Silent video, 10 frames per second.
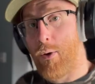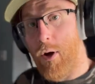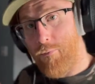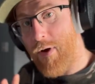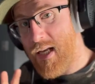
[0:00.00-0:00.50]

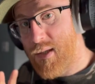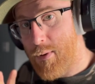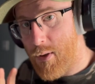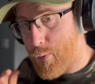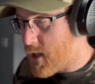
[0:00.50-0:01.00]

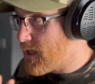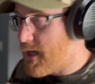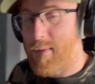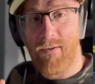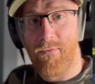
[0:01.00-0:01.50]
arrangement, we're going to
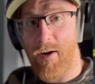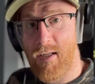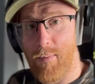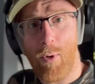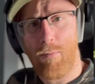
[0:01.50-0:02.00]
keep this very
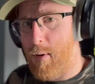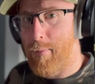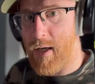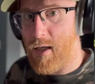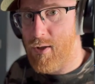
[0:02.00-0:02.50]
simple,
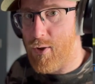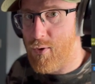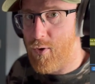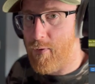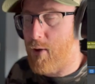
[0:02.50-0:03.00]
beginner's
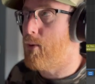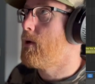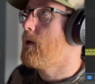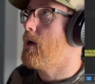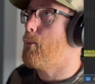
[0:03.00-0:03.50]
tutorial.
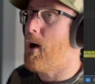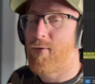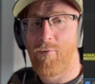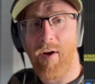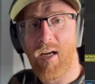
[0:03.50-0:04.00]
I've
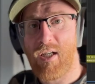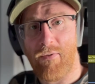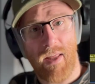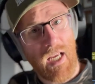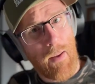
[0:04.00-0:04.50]
arranged
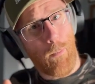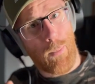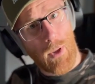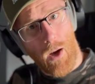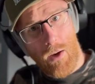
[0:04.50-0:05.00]
everything in
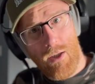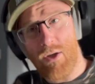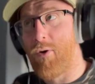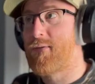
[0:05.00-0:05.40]
blocks of